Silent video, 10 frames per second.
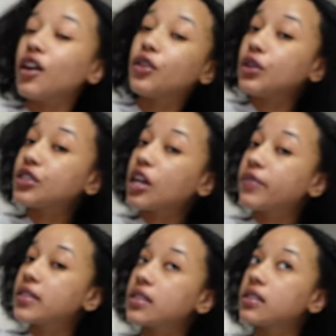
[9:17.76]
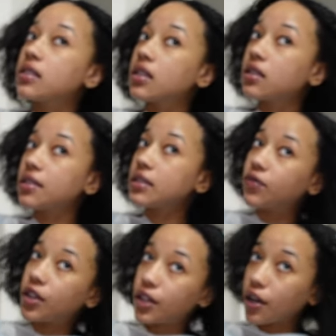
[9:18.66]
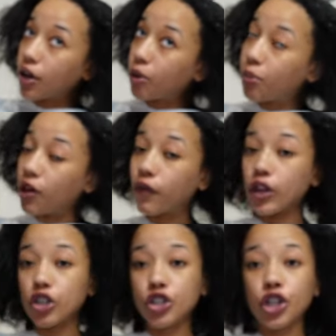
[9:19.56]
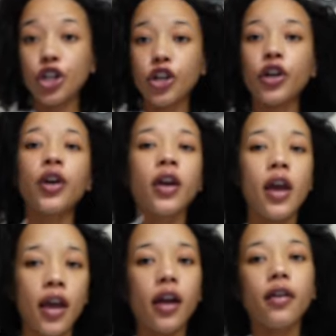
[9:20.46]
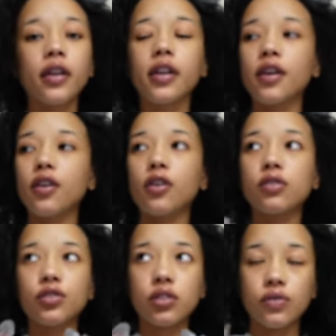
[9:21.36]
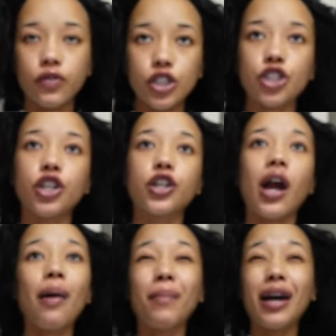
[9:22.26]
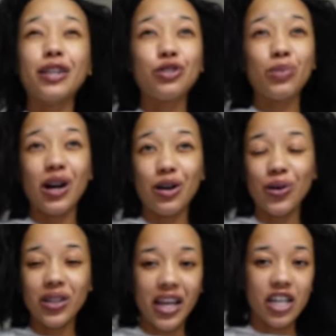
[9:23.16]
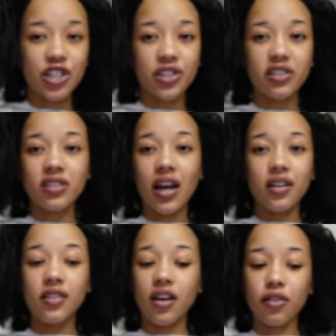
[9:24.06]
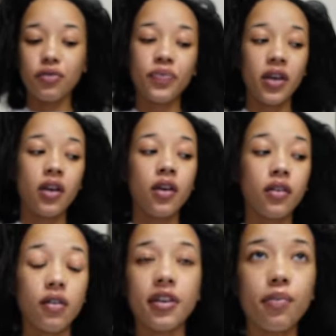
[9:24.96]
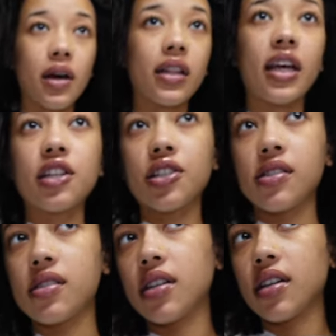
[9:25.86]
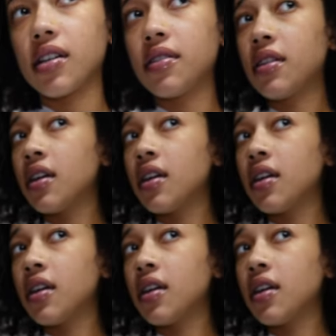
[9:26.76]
other services in this video, but for sure, hair and nails, for sure. I might do my own lashes. I don't go get my lashes done.